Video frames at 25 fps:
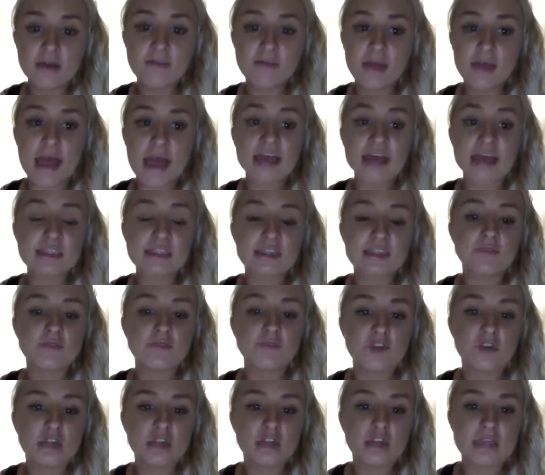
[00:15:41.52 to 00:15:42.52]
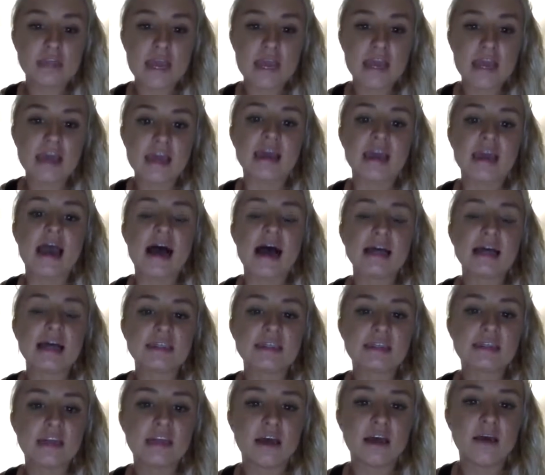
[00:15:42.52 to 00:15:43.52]
Ask them for a date.
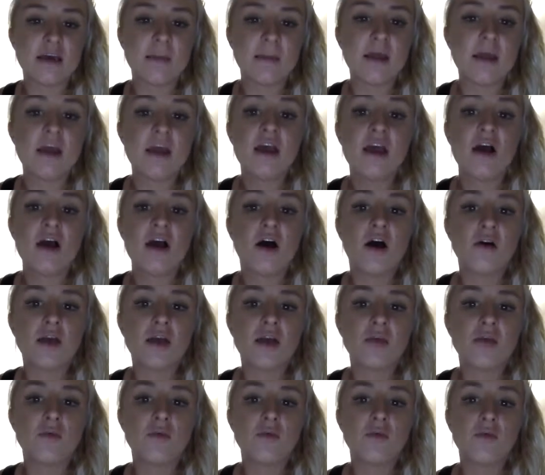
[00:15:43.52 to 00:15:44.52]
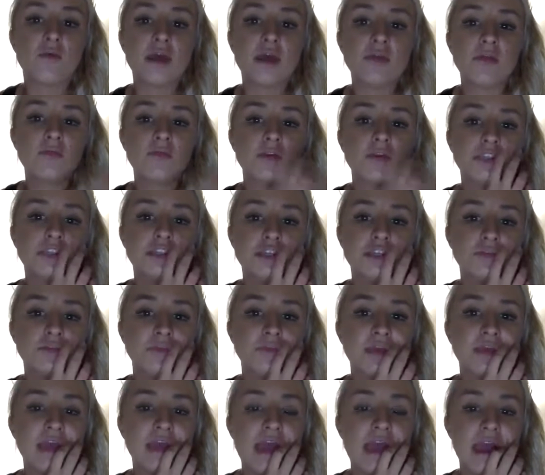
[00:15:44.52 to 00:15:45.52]
Ask them, okay, well, when would you
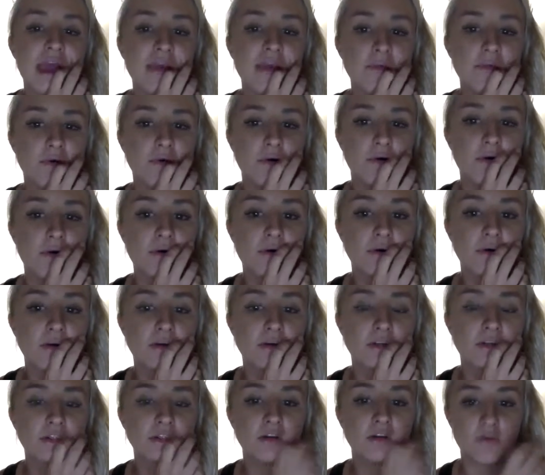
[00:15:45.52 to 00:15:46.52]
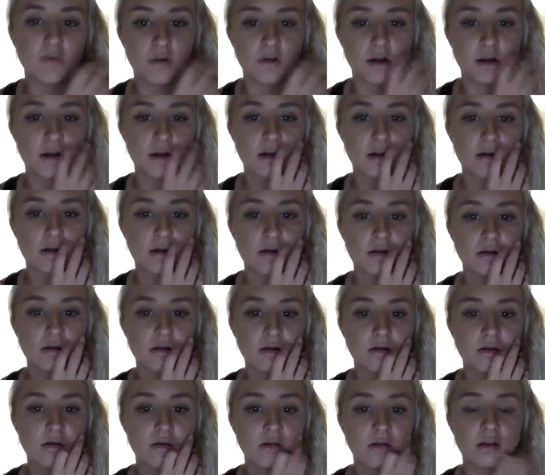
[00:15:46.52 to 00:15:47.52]
be able to order?
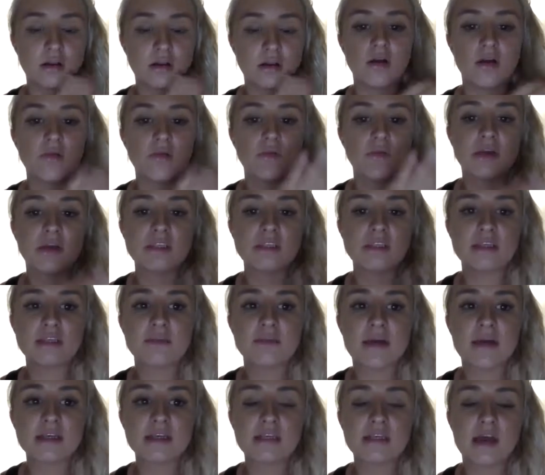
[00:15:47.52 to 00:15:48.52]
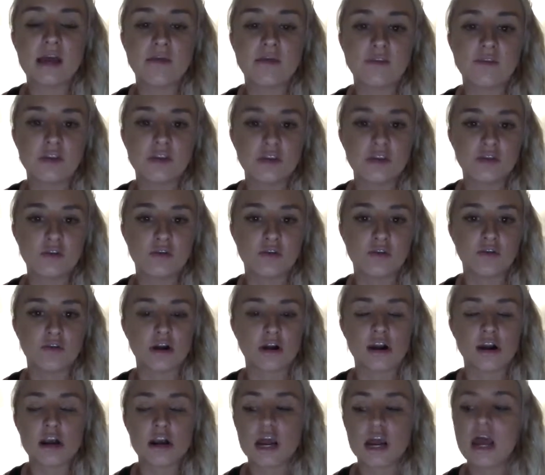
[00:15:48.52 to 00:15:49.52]
When's the best time for you to
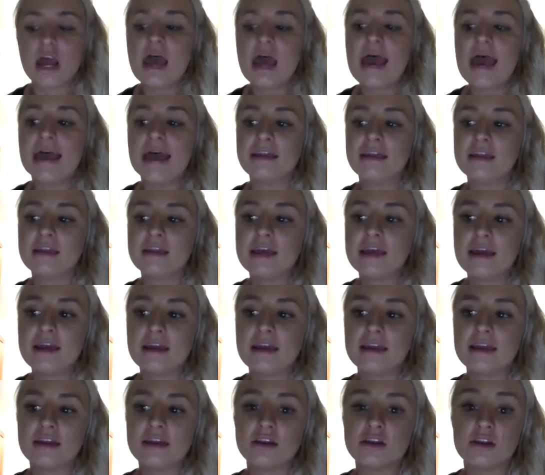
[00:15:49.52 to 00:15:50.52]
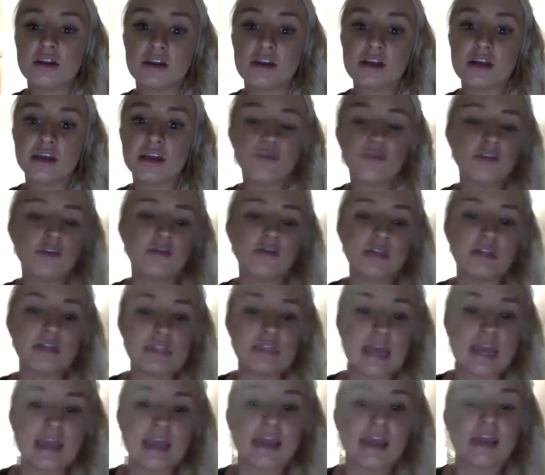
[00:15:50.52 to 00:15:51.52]
order? And then they're going to give you a
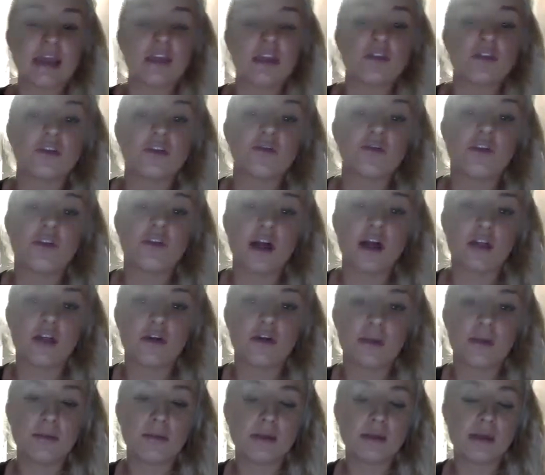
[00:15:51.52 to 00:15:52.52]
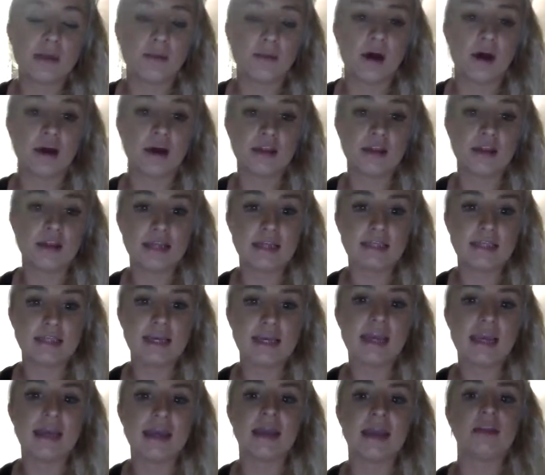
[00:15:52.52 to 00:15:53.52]
date, and you can follow up with them on that
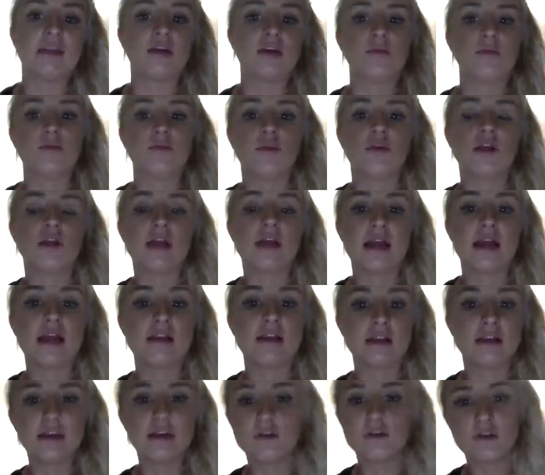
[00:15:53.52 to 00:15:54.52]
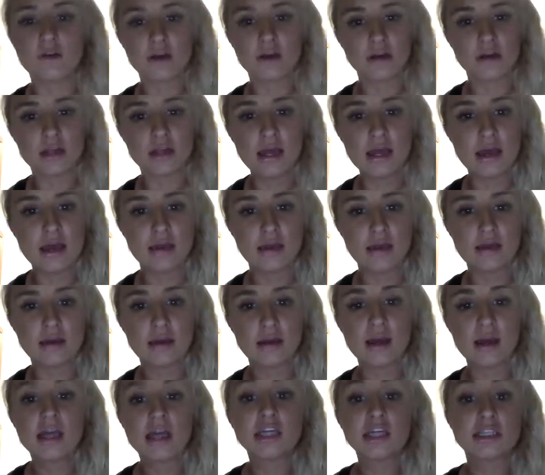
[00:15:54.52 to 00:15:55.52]
date, and they're more likely to order then.
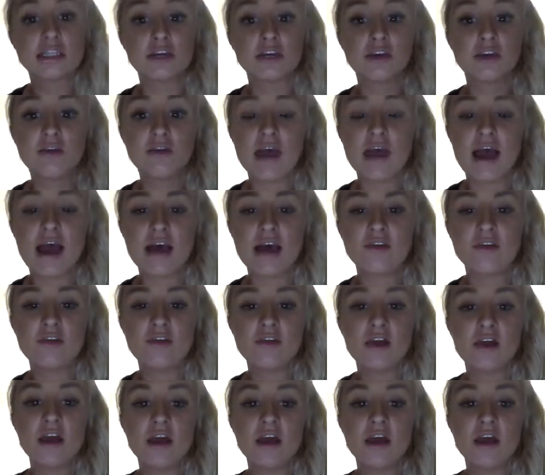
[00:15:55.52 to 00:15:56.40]
So you have,